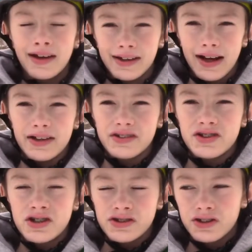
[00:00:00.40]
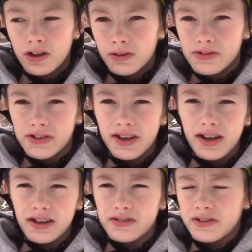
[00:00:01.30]
Hey guys, so
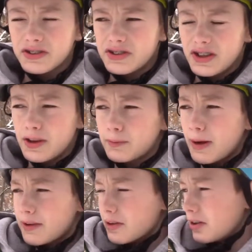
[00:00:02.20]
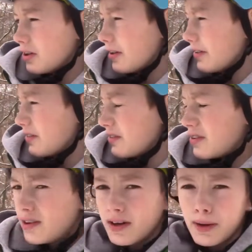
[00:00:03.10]
today as you can see the weather is
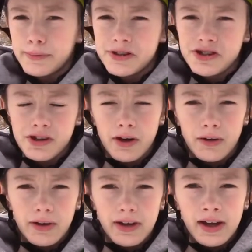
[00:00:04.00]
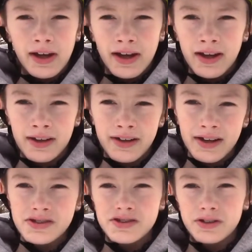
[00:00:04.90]
a bit snowy and
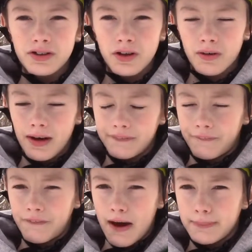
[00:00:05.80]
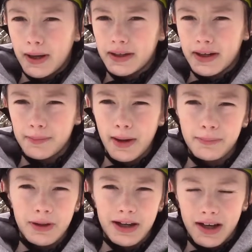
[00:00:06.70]
I still don't have a fat bike and I'm not
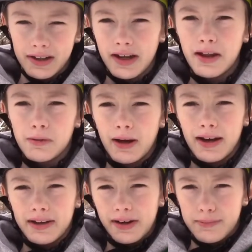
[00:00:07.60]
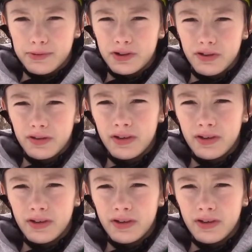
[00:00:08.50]
planning on getting one anytime soon.